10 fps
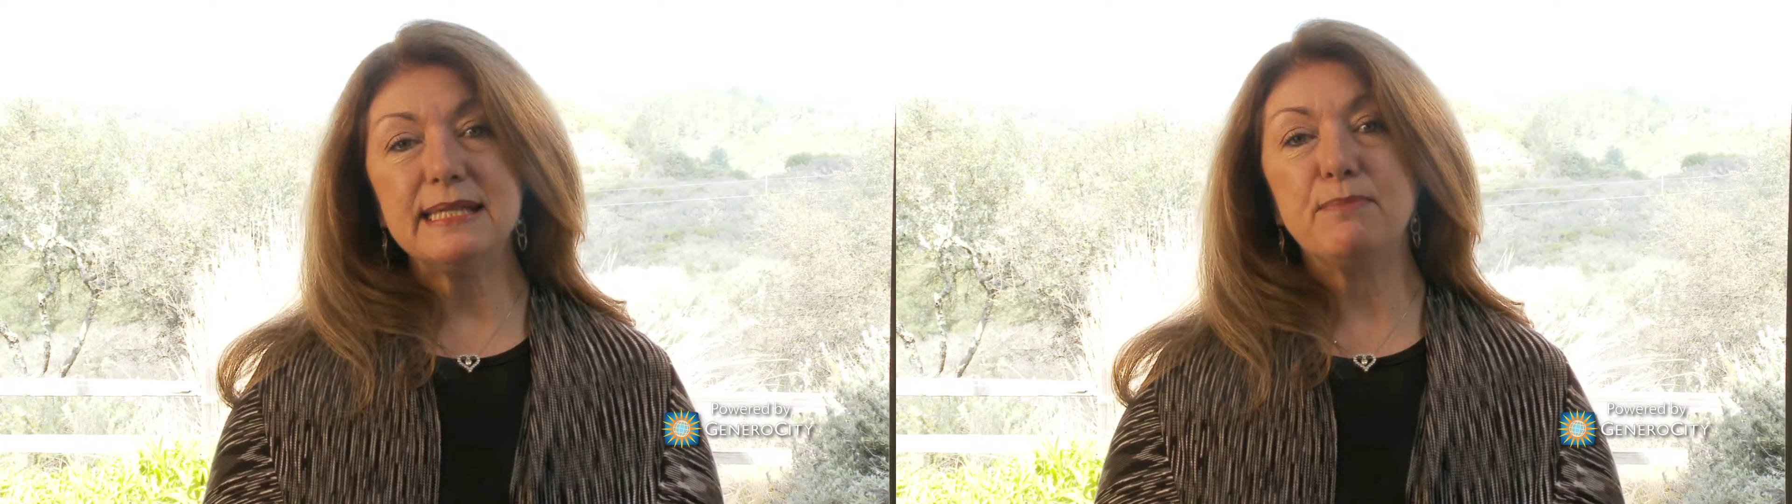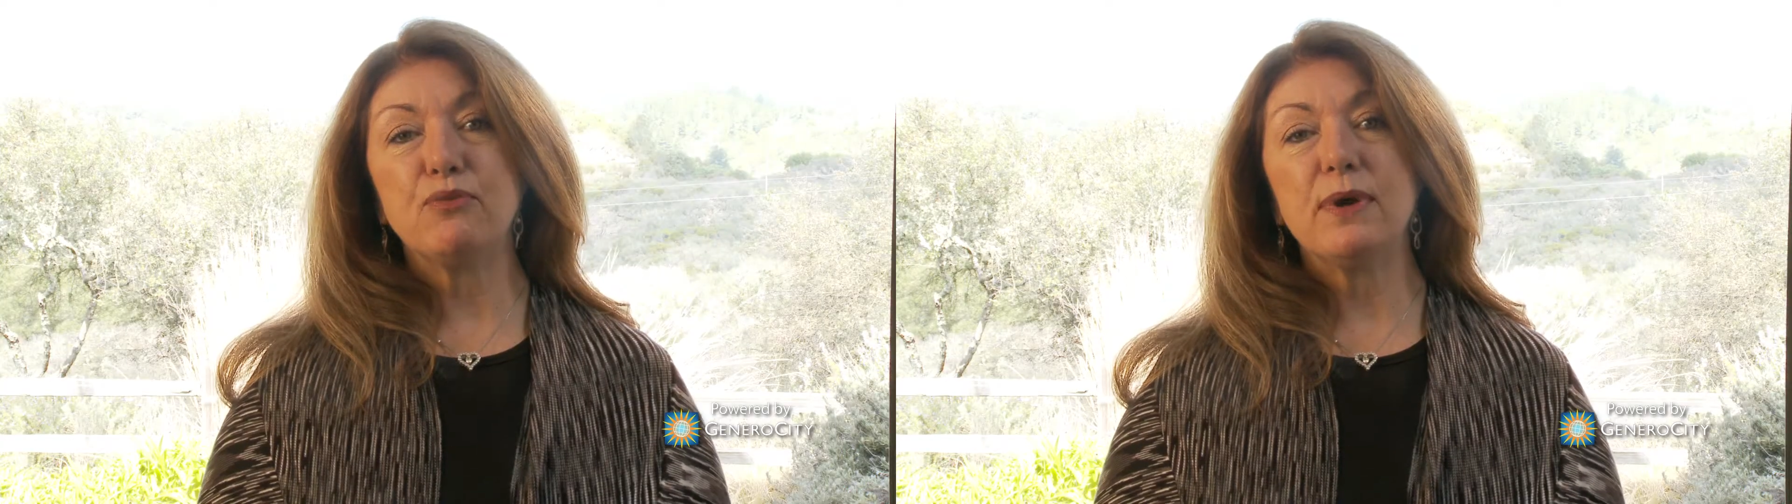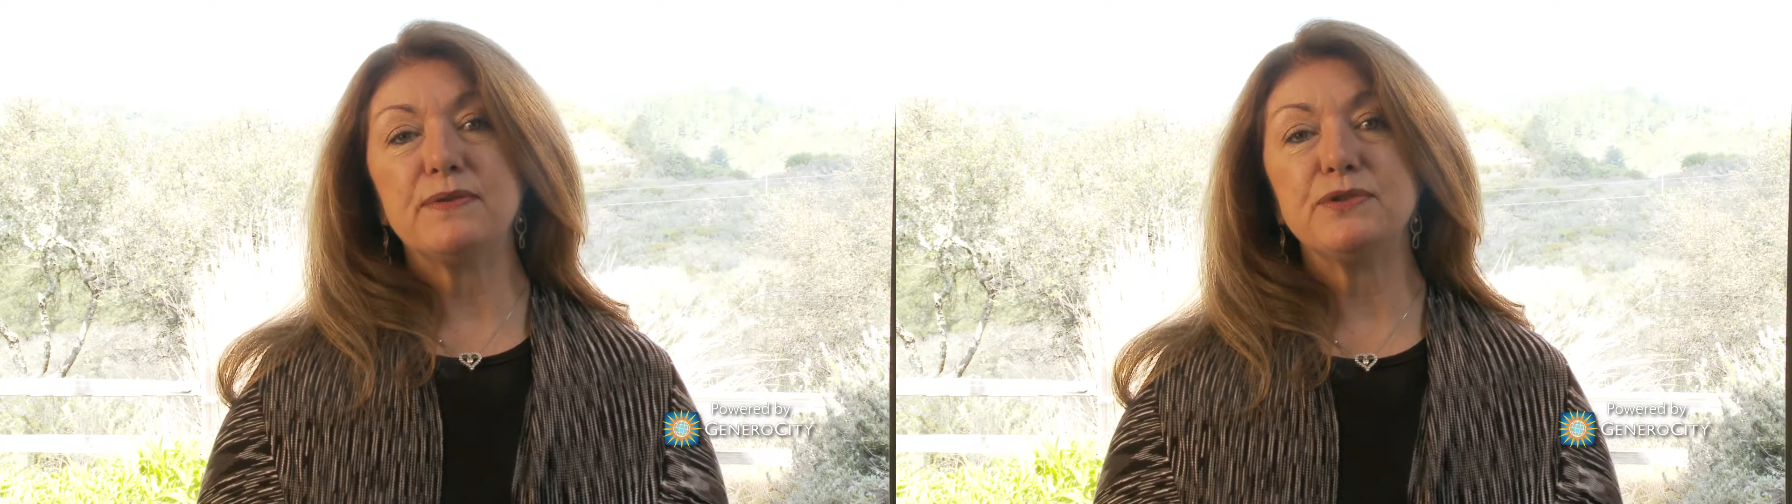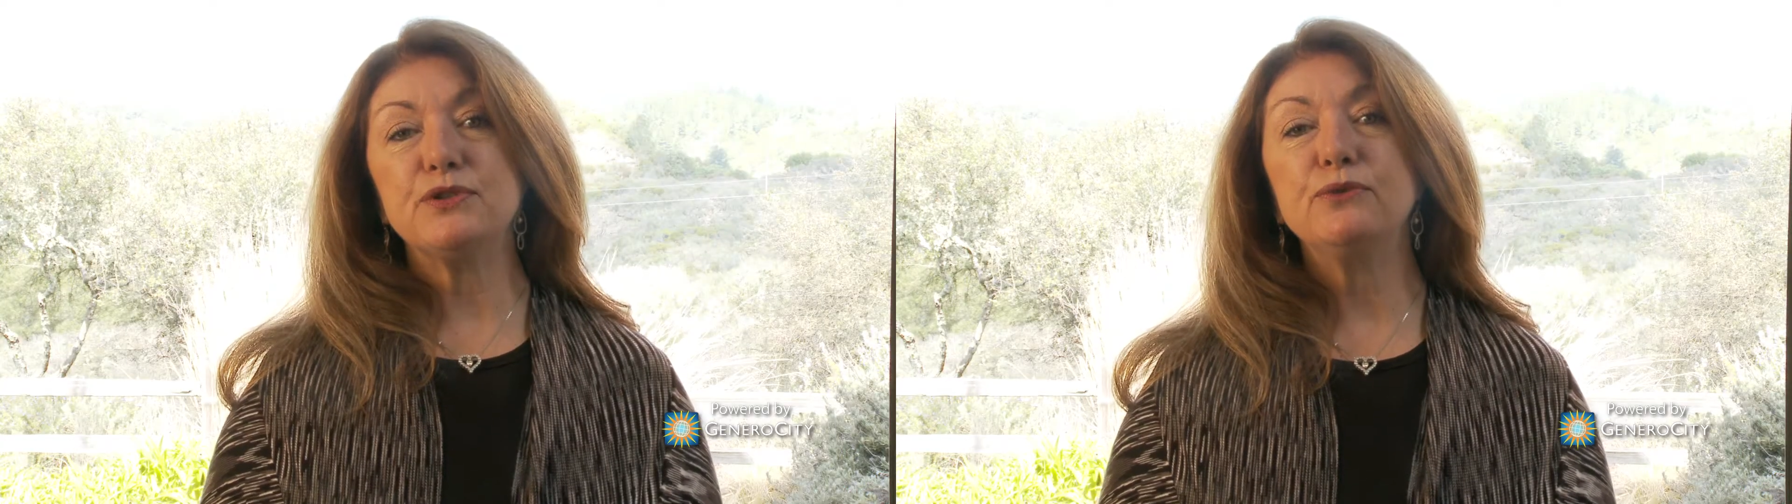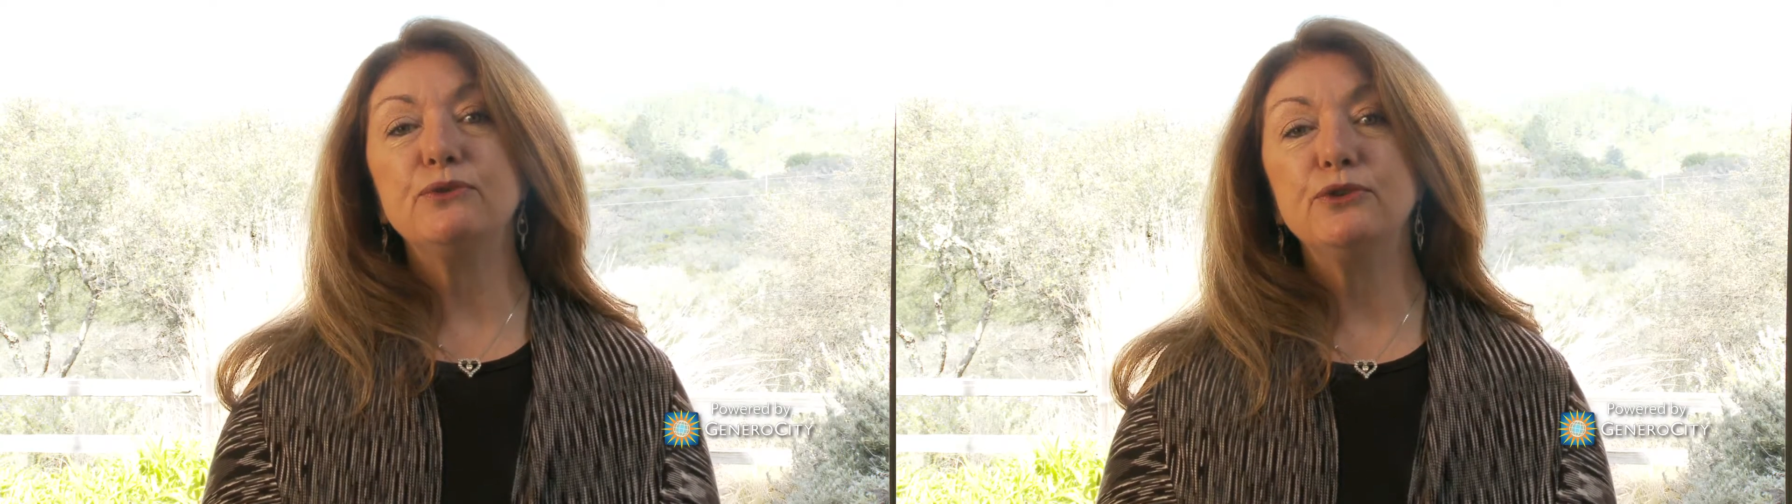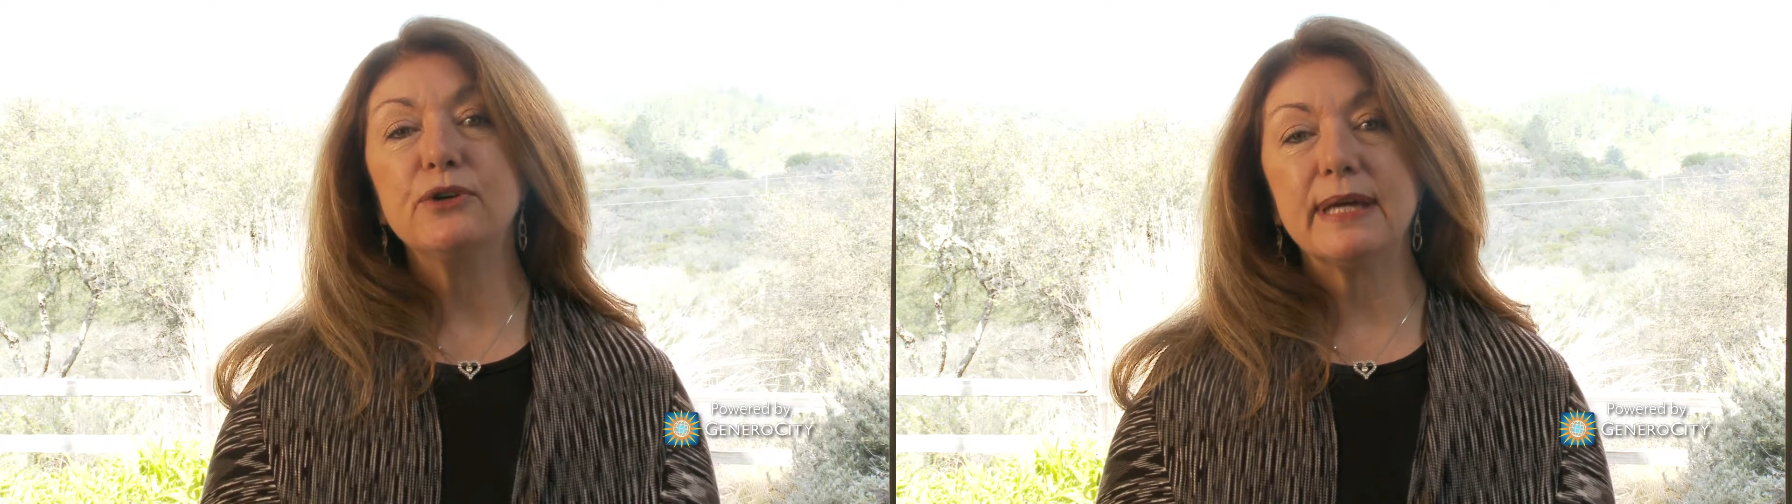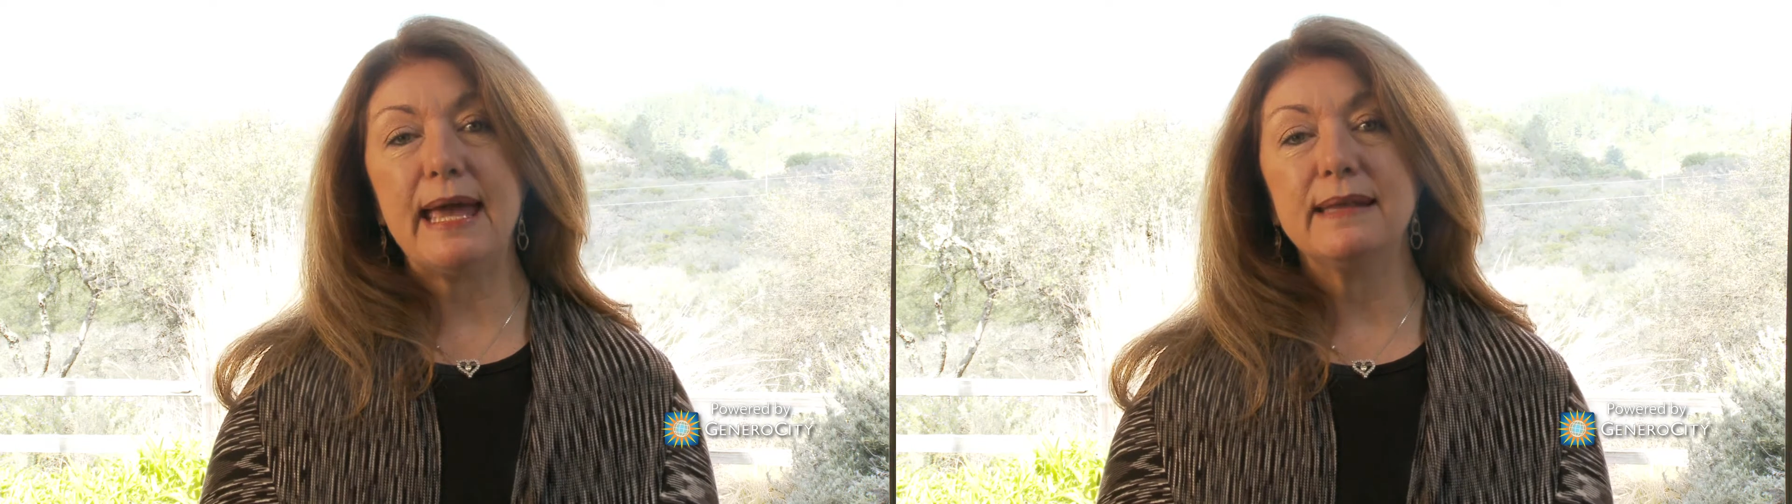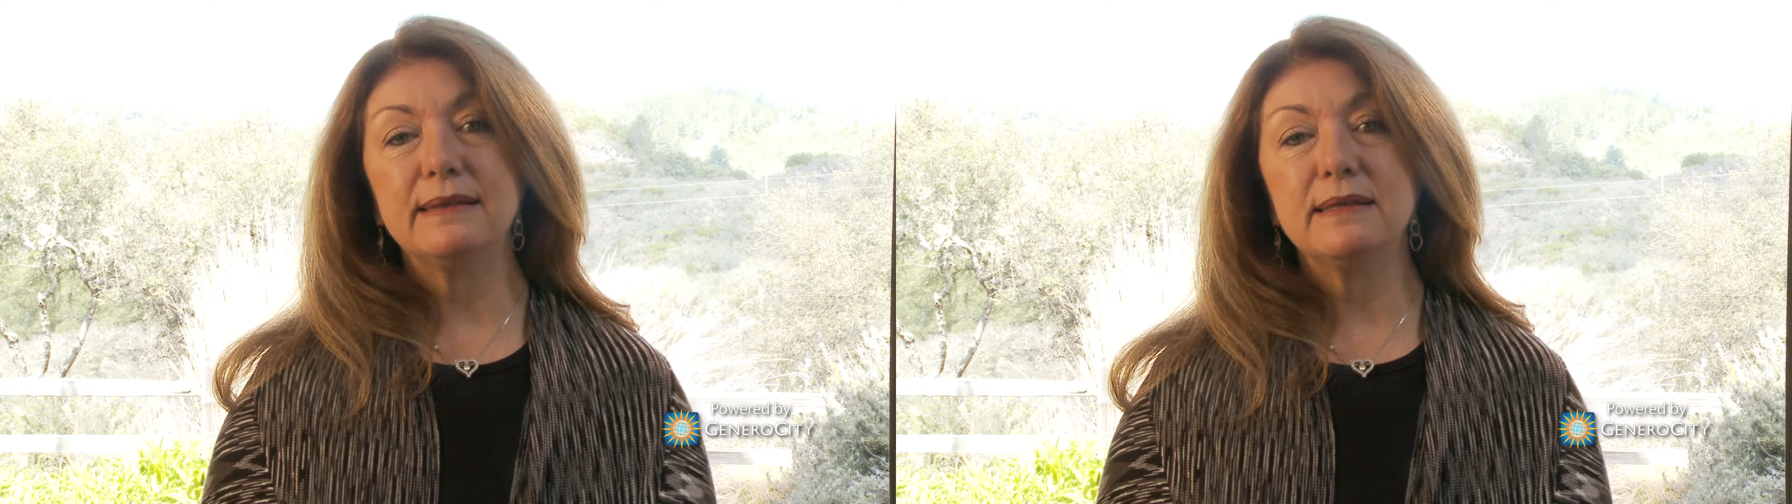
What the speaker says: deep breaths, to look at